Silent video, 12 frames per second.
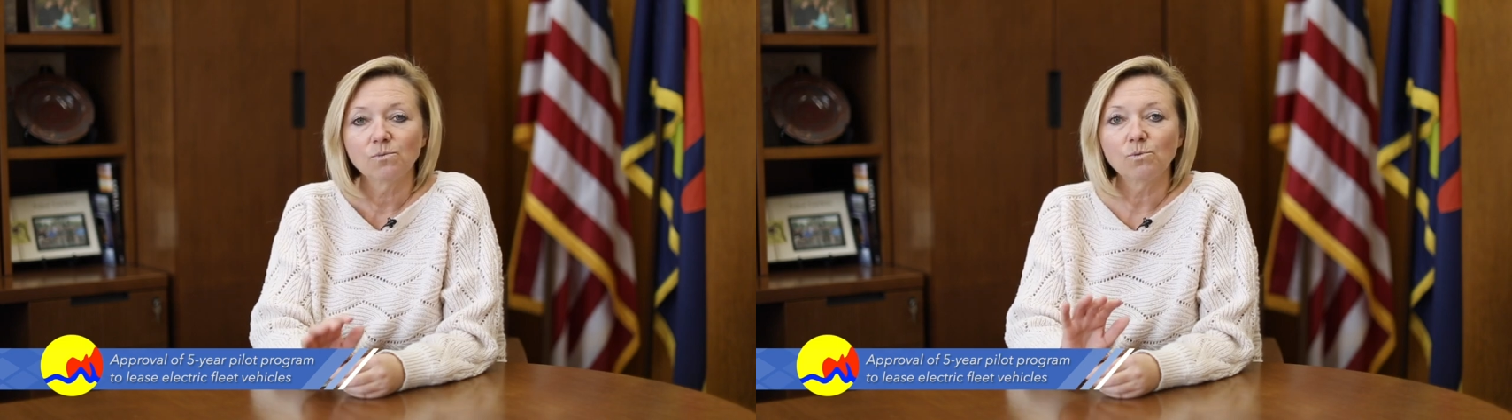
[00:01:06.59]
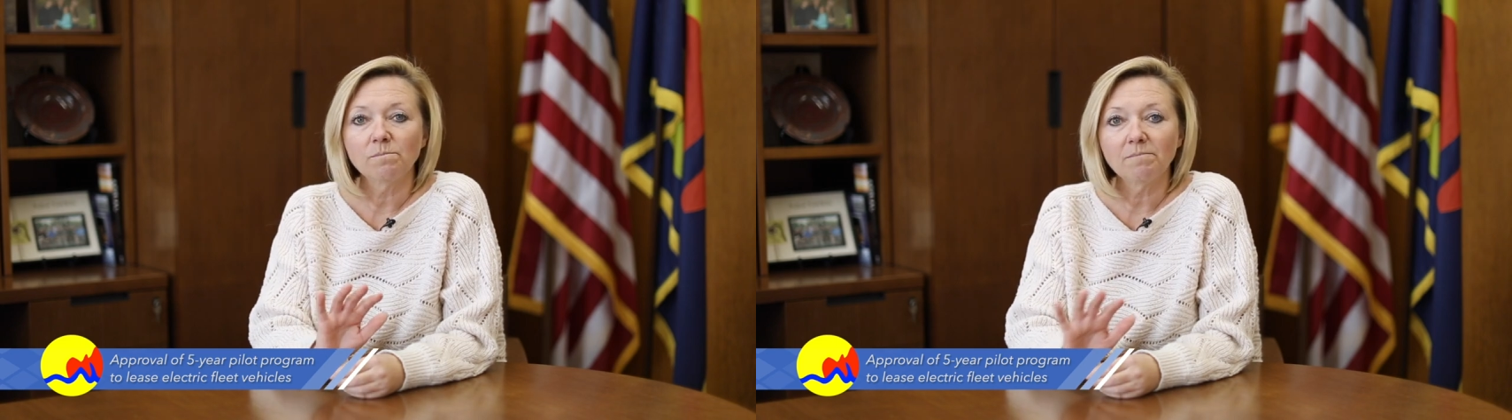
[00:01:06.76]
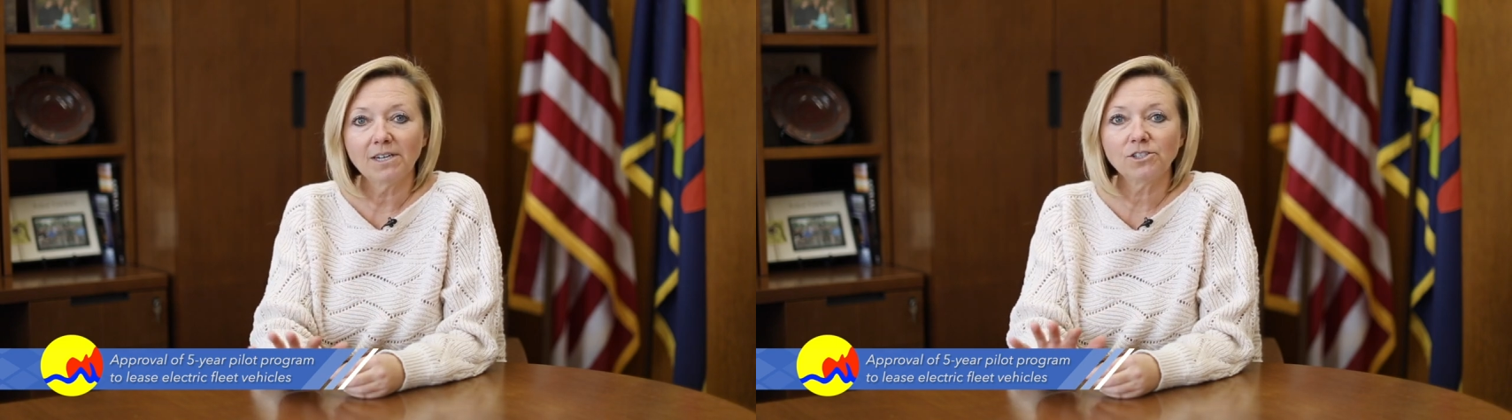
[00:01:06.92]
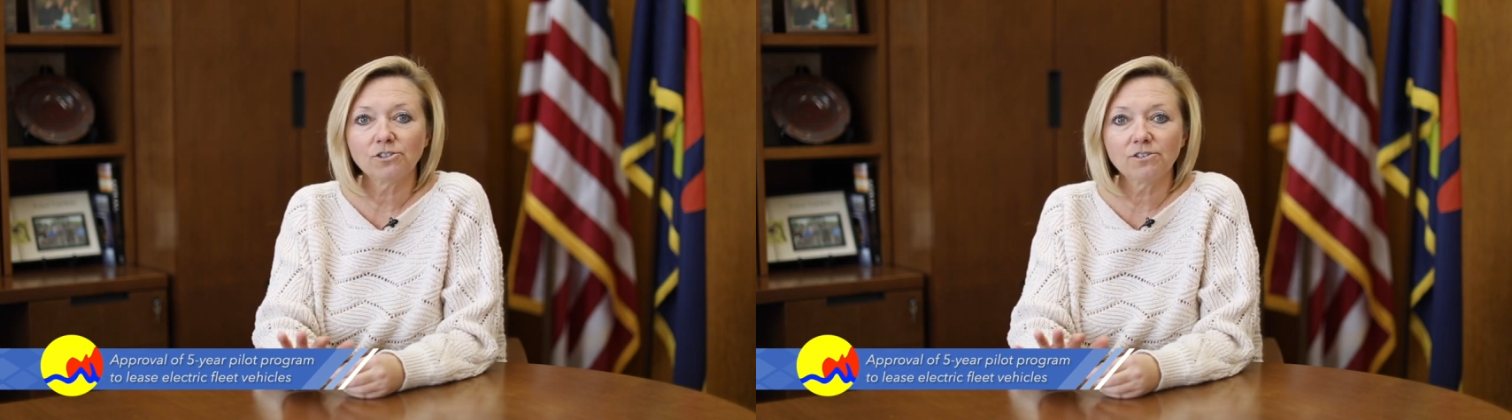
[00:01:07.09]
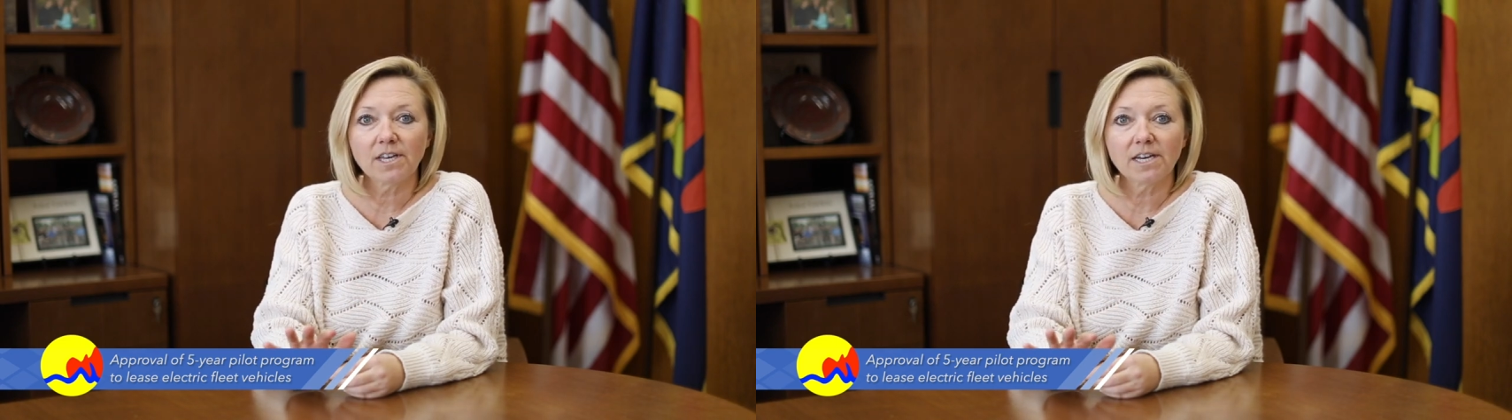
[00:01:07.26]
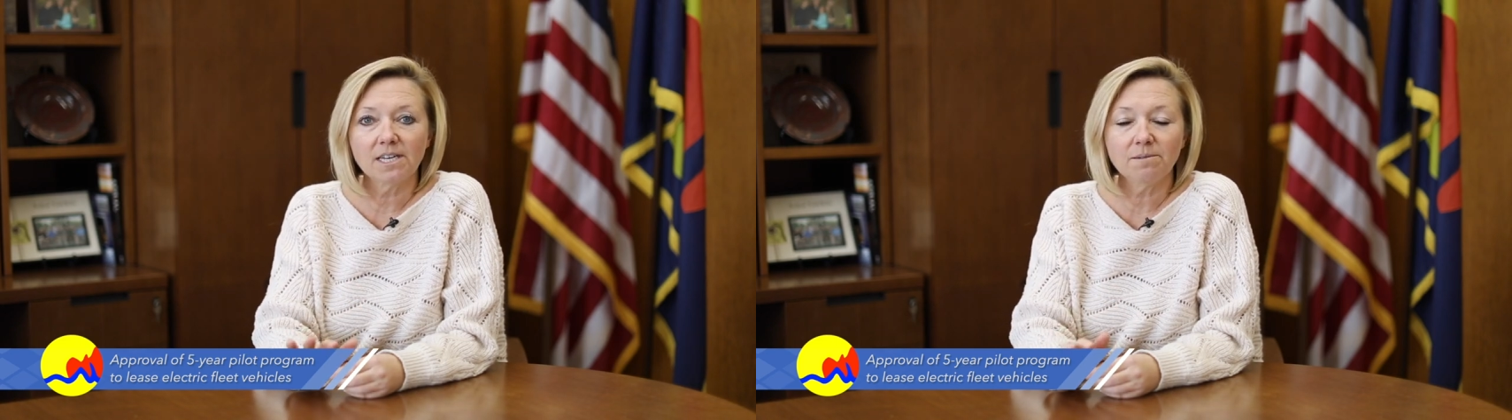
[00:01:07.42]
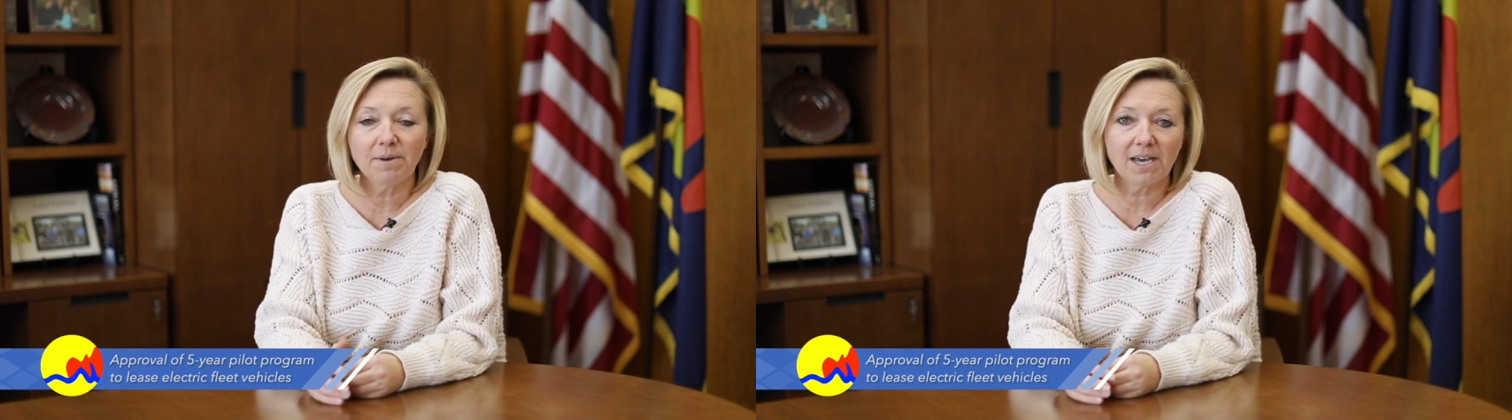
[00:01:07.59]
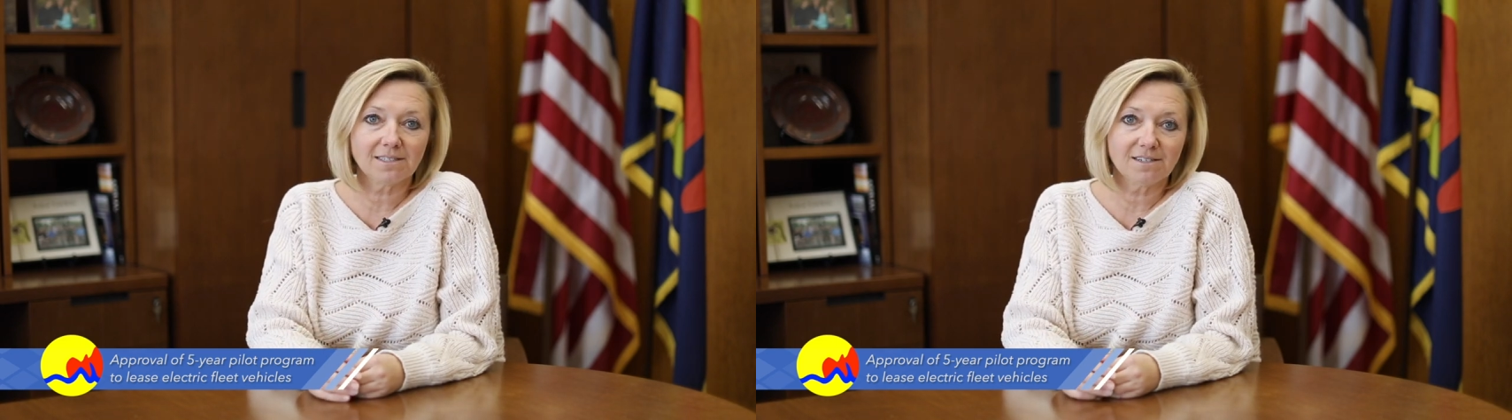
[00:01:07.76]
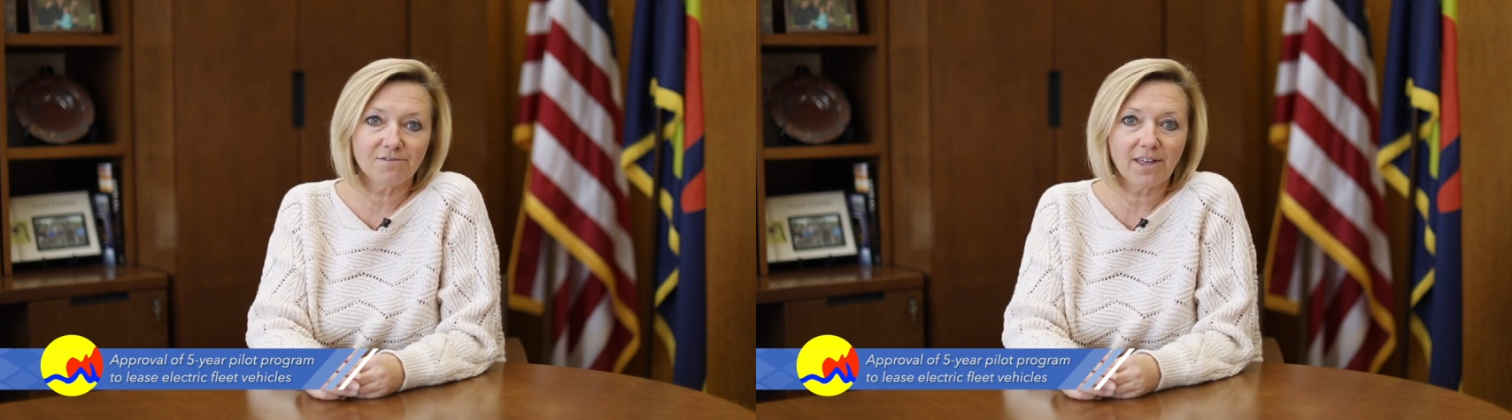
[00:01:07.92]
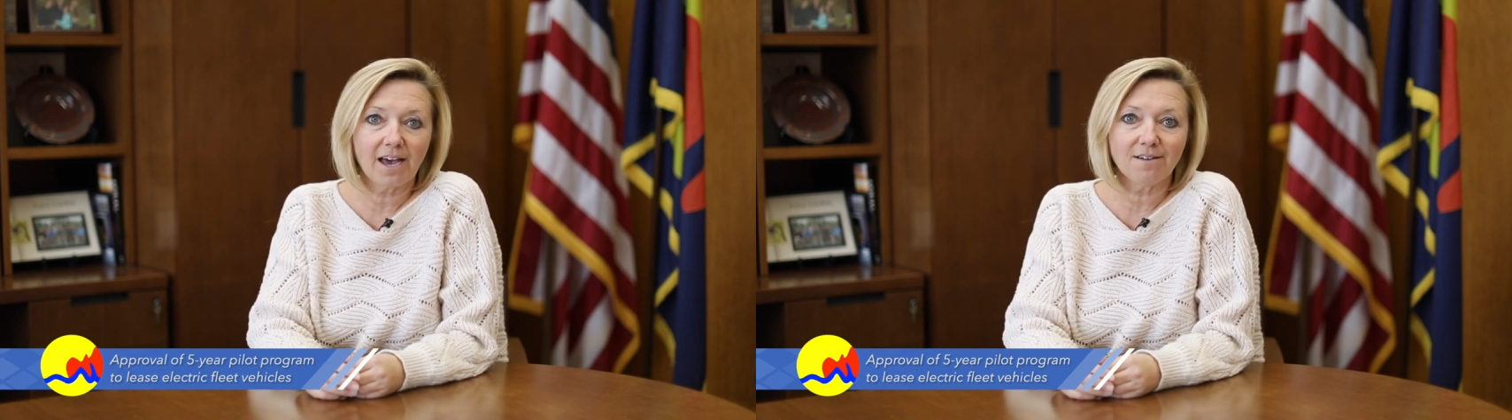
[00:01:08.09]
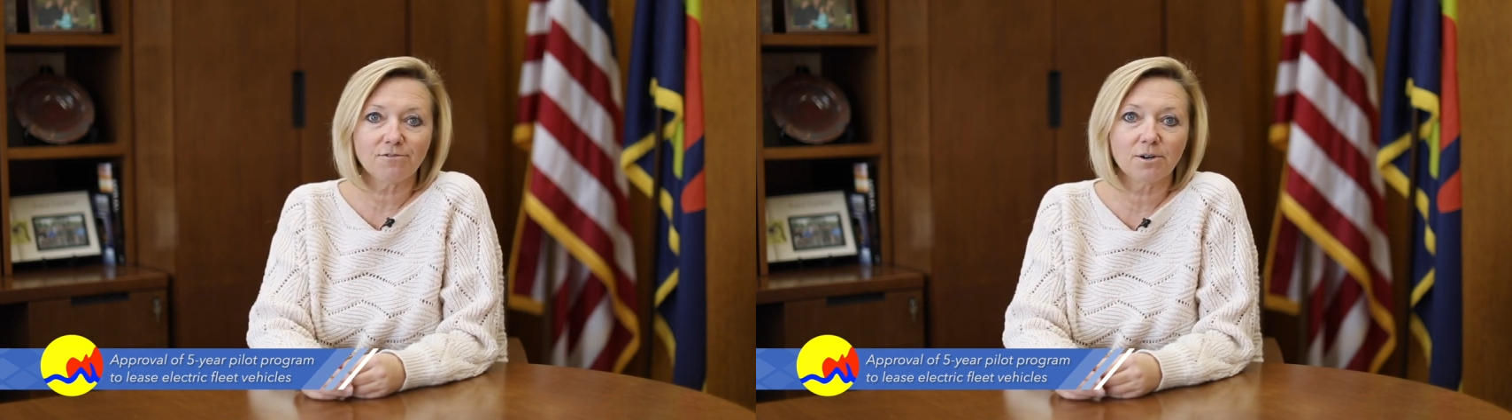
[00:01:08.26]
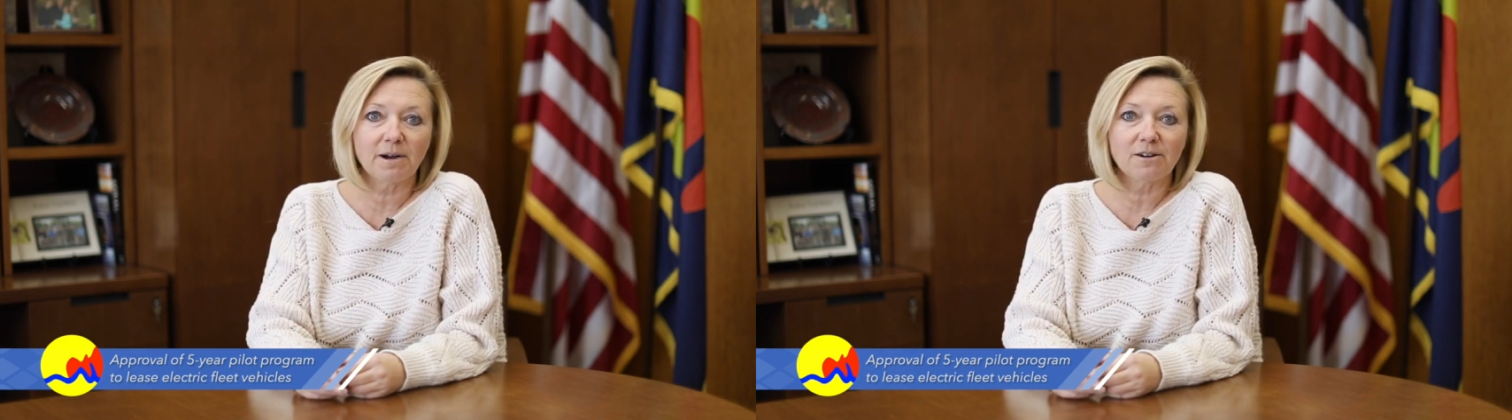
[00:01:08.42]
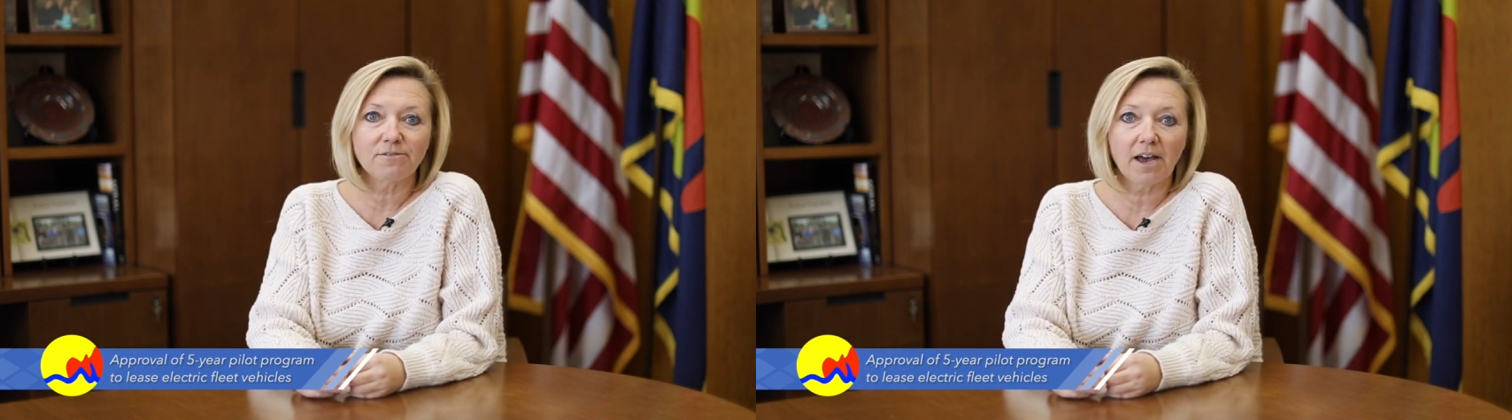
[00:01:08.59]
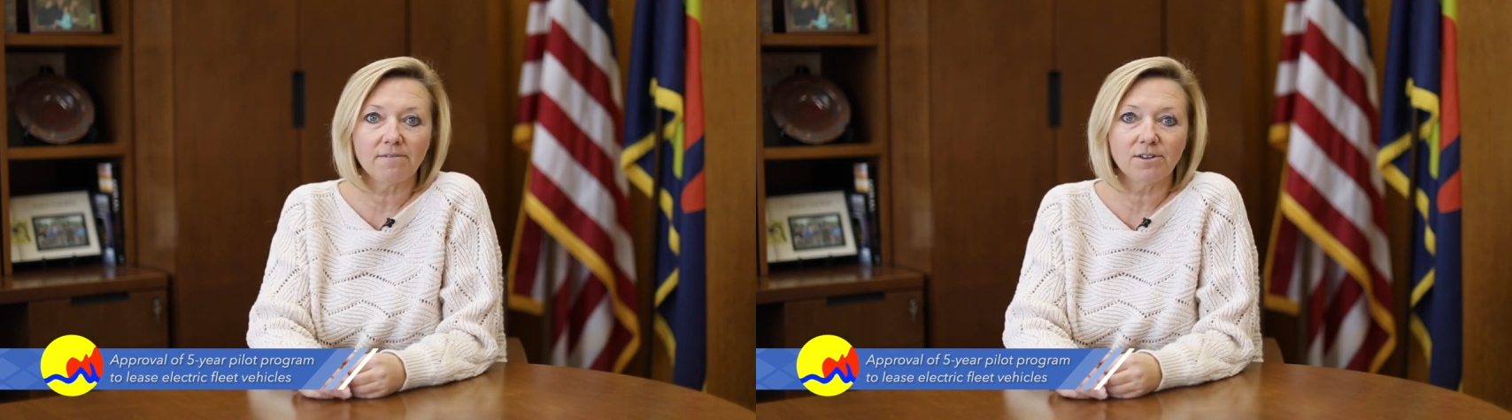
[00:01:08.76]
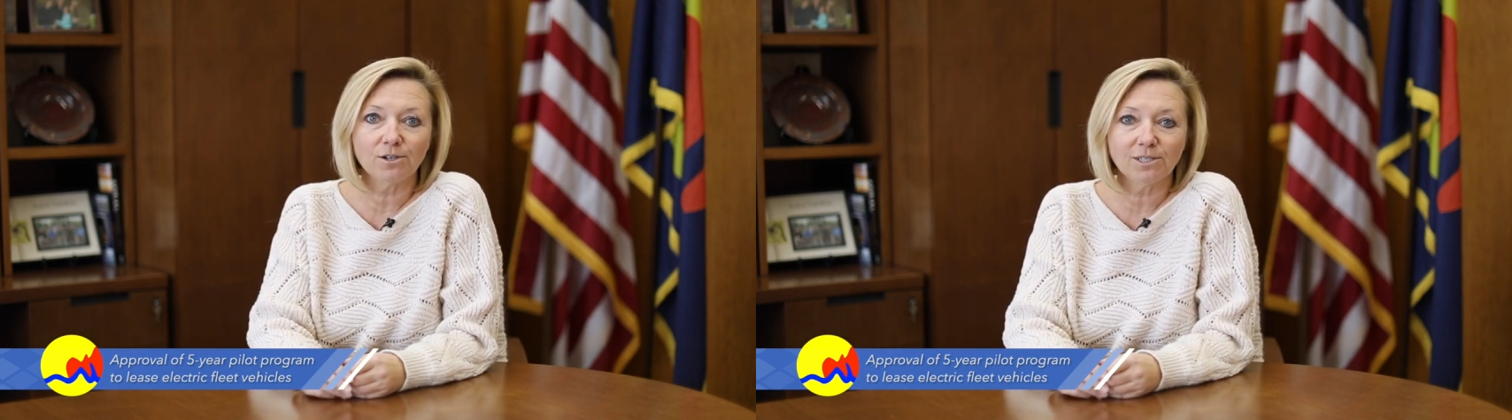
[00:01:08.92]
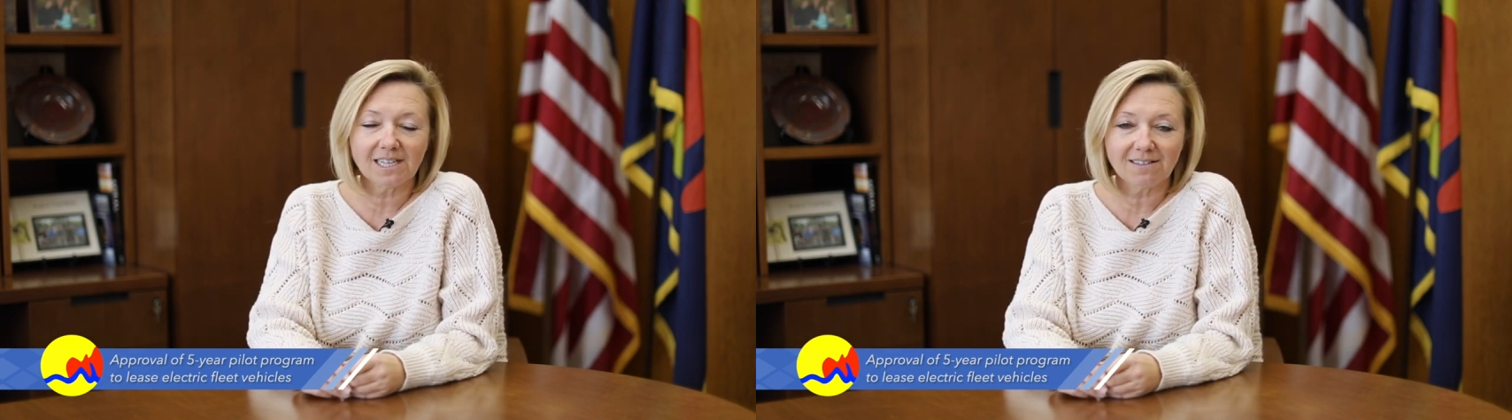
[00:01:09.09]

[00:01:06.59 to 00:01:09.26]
We'll measure the impact of that for about 5 years